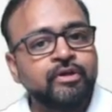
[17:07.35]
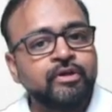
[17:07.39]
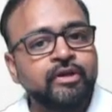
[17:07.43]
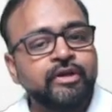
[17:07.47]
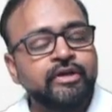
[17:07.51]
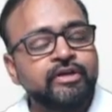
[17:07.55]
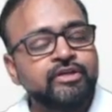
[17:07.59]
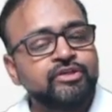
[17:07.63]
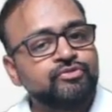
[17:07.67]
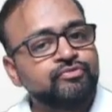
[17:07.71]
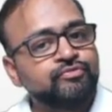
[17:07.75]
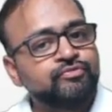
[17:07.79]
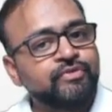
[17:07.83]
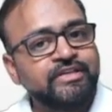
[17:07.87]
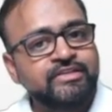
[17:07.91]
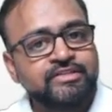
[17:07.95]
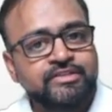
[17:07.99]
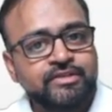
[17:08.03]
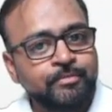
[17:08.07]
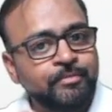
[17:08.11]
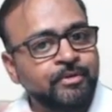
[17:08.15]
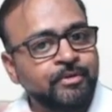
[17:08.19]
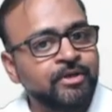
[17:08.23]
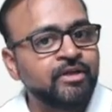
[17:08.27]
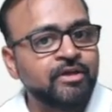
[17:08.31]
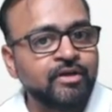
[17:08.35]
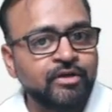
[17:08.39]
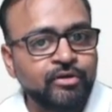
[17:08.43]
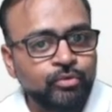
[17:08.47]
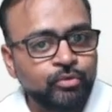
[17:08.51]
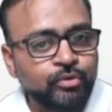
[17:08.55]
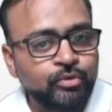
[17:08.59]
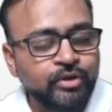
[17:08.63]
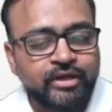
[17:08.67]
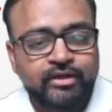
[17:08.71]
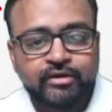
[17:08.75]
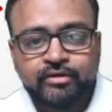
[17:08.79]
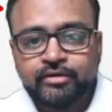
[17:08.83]
It is very similar
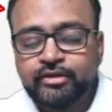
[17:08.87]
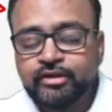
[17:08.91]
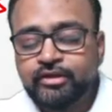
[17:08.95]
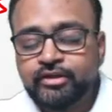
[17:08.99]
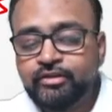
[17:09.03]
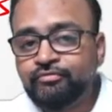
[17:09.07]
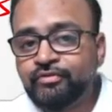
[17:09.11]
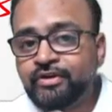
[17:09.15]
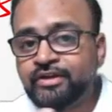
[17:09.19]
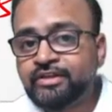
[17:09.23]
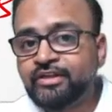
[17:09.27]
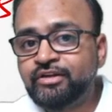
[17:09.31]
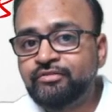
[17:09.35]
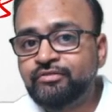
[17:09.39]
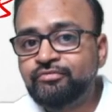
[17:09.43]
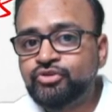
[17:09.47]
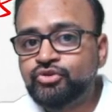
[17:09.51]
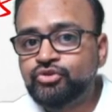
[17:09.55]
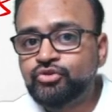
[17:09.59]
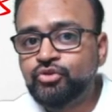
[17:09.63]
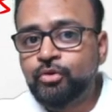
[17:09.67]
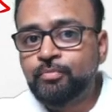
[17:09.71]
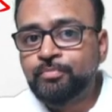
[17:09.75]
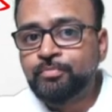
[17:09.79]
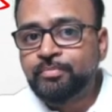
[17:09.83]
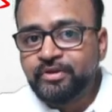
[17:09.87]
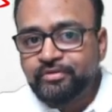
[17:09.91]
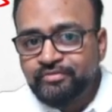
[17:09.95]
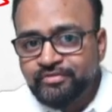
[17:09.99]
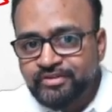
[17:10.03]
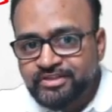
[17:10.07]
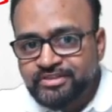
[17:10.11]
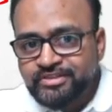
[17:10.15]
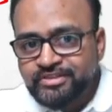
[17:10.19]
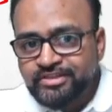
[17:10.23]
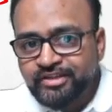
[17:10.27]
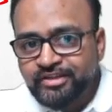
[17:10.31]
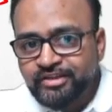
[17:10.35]
to an infarct that we saw
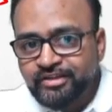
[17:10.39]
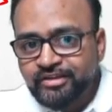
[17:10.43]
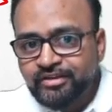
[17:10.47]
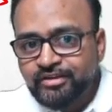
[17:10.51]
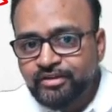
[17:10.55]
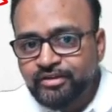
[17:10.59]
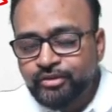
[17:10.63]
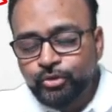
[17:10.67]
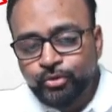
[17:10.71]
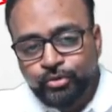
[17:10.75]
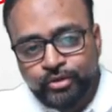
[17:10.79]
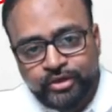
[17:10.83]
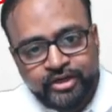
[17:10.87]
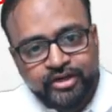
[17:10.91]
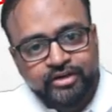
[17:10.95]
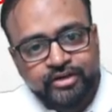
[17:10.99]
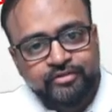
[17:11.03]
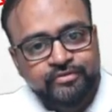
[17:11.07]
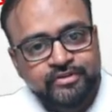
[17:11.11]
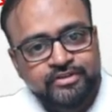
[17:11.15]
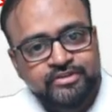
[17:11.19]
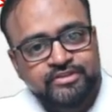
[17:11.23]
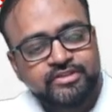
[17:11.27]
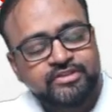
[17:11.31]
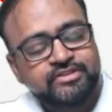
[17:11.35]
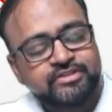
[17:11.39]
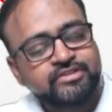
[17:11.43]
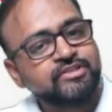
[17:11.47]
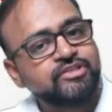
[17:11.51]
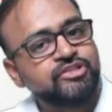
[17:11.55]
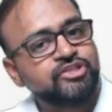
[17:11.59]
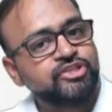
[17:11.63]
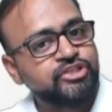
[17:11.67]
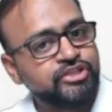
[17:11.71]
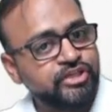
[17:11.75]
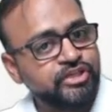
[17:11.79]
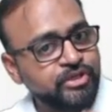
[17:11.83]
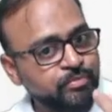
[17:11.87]
previously. The only difference is the
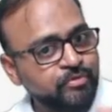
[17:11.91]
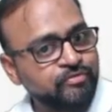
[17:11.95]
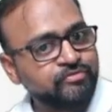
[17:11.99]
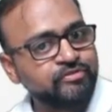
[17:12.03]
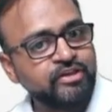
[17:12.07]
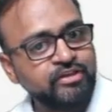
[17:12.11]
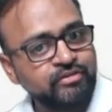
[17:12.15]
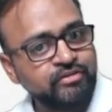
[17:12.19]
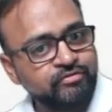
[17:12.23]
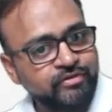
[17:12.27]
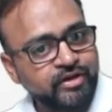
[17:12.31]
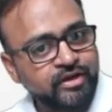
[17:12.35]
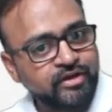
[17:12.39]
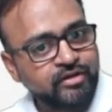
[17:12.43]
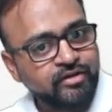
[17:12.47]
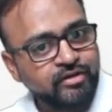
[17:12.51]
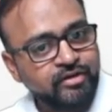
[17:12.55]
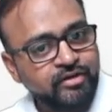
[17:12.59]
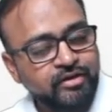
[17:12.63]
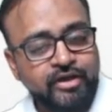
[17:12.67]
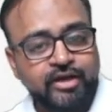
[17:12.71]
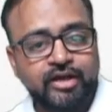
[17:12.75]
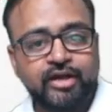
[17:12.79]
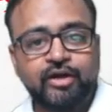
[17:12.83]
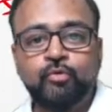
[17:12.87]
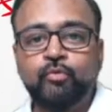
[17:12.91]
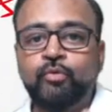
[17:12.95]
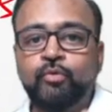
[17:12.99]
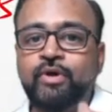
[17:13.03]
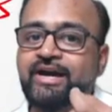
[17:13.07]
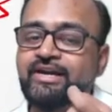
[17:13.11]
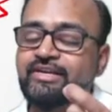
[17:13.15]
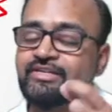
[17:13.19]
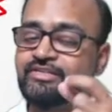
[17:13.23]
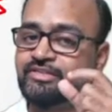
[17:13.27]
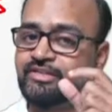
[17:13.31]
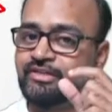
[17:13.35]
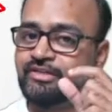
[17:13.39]
shape of the infarct. And
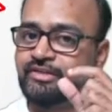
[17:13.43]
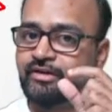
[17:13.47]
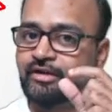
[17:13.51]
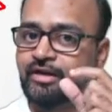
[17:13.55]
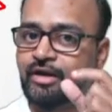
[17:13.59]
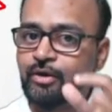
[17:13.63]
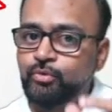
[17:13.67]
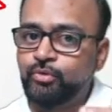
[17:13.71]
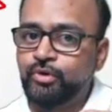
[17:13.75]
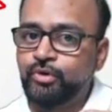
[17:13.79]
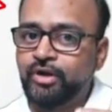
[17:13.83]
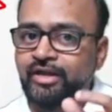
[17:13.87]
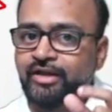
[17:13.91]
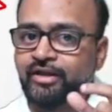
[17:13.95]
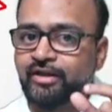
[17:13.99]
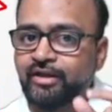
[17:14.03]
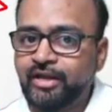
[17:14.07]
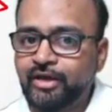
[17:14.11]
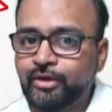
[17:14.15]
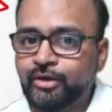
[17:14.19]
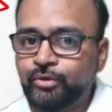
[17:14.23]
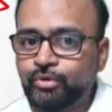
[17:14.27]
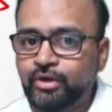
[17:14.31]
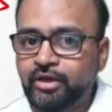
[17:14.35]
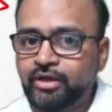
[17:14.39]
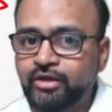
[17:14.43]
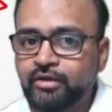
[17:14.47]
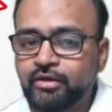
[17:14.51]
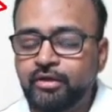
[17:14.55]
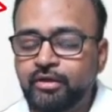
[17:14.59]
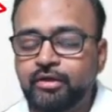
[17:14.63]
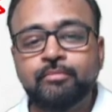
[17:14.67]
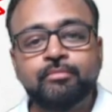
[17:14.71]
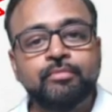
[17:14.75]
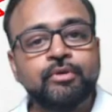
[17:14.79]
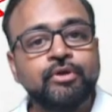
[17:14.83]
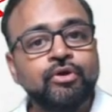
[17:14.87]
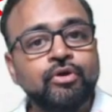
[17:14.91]
why is it round like a lacuna?
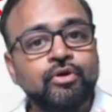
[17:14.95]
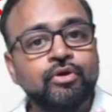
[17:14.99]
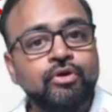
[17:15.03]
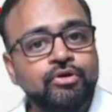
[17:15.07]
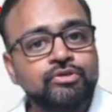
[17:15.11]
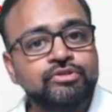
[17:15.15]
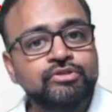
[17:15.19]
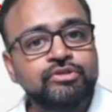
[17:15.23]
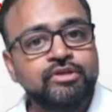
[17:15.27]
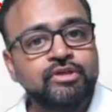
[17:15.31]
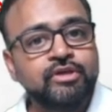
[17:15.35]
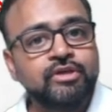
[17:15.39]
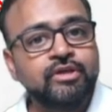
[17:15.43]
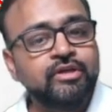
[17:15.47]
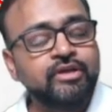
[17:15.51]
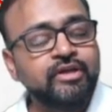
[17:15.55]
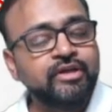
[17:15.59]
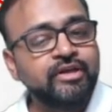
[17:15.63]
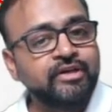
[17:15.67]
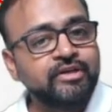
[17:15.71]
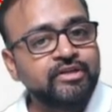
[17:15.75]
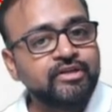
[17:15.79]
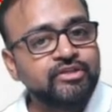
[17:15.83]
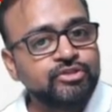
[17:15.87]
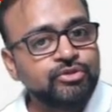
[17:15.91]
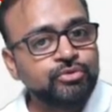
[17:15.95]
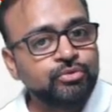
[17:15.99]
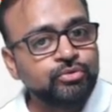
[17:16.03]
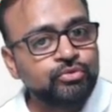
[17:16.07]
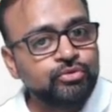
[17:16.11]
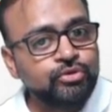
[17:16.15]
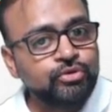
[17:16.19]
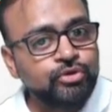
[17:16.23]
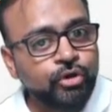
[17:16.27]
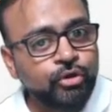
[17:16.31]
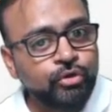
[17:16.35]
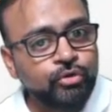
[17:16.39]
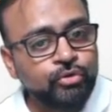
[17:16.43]
Because it is due to
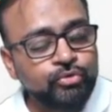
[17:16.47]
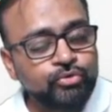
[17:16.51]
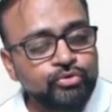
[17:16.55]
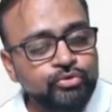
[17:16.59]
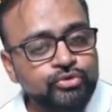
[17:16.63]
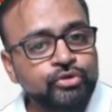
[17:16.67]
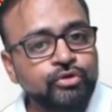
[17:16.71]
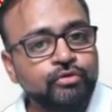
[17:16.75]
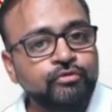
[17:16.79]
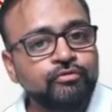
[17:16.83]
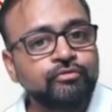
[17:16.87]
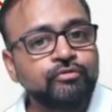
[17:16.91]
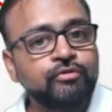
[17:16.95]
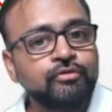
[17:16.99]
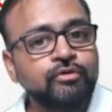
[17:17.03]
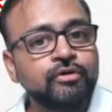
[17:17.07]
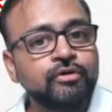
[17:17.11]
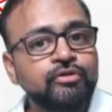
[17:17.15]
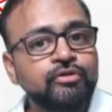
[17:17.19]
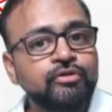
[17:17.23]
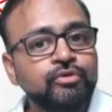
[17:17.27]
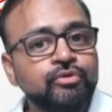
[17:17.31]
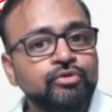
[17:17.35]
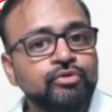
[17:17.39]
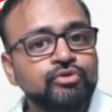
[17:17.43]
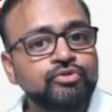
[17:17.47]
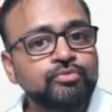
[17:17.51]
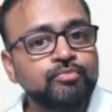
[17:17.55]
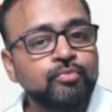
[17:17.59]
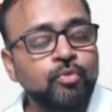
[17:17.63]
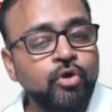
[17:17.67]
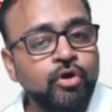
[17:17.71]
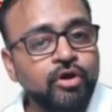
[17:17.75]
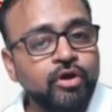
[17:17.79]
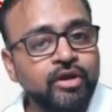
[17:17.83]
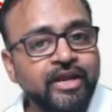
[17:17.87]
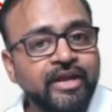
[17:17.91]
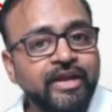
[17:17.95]
the occlusion of
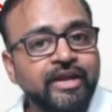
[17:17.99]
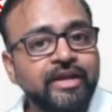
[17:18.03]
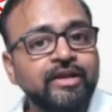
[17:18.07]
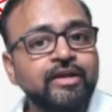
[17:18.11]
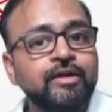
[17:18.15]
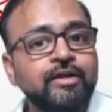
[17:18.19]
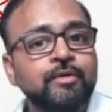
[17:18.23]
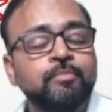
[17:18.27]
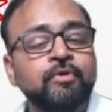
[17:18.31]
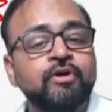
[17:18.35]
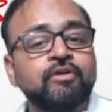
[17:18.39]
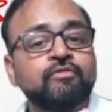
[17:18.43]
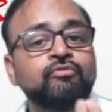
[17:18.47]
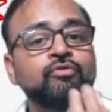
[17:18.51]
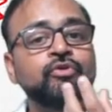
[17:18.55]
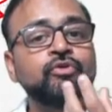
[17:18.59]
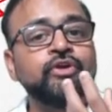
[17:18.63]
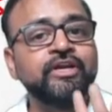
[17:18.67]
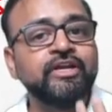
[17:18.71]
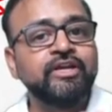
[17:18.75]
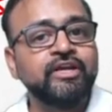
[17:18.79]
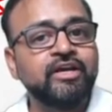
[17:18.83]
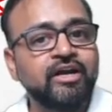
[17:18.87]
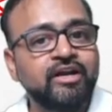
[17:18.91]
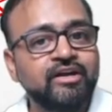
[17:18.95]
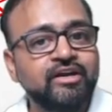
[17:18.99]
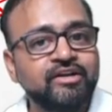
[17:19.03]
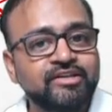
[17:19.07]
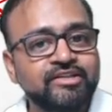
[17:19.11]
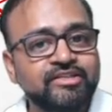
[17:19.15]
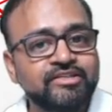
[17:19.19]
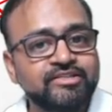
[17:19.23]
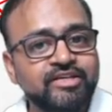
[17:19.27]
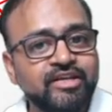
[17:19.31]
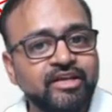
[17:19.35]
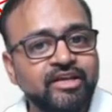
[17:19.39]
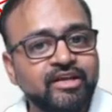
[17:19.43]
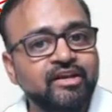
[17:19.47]
small end perforating
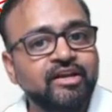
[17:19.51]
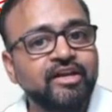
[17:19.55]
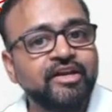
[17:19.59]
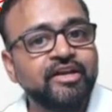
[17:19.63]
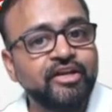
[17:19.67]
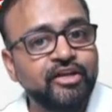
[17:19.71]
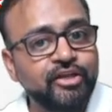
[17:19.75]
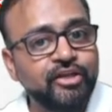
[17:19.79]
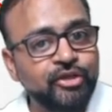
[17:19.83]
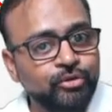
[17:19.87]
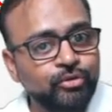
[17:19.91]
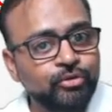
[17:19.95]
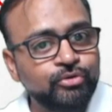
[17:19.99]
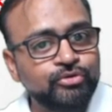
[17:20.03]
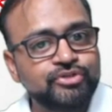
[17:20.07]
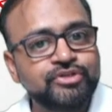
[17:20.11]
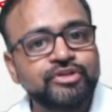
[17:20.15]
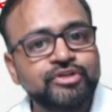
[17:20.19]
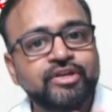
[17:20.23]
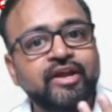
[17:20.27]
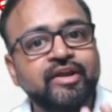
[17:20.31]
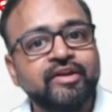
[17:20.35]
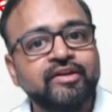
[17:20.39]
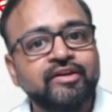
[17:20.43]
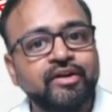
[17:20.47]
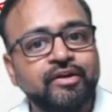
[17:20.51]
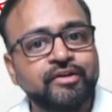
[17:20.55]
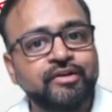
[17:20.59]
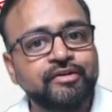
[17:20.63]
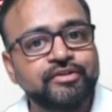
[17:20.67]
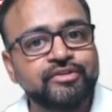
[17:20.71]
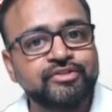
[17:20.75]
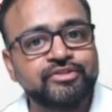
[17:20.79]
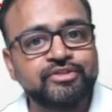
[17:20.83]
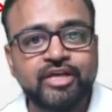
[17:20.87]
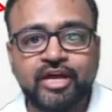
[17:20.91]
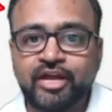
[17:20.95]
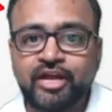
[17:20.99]
arteries like lenticulostriate
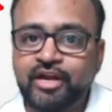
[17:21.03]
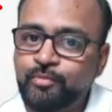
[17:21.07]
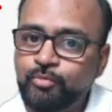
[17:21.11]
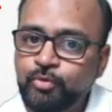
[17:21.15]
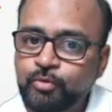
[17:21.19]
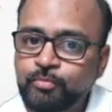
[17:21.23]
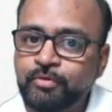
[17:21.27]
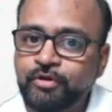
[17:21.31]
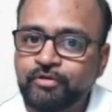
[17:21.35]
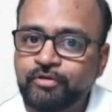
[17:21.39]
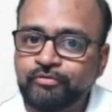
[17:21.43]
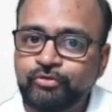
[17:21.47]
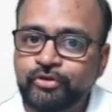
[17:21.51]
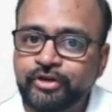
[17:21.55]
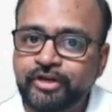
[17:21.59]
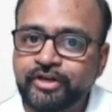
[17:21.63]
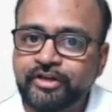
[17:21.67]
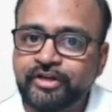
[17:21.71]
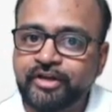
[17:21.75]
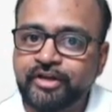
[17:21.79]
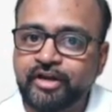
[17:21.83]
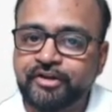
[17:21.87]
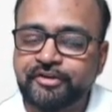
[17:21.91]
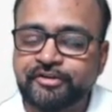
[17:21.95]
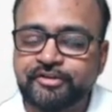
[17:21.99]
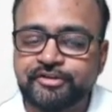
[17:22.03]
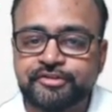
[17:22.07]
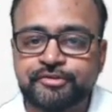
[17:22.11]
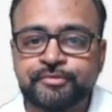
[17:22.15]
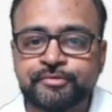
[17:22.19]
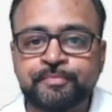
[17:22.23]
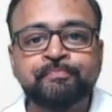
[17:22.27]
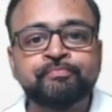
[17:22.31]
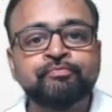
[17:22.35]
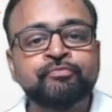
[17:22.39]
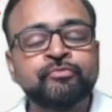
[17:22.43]
arteries, thalamo-perforating arteries.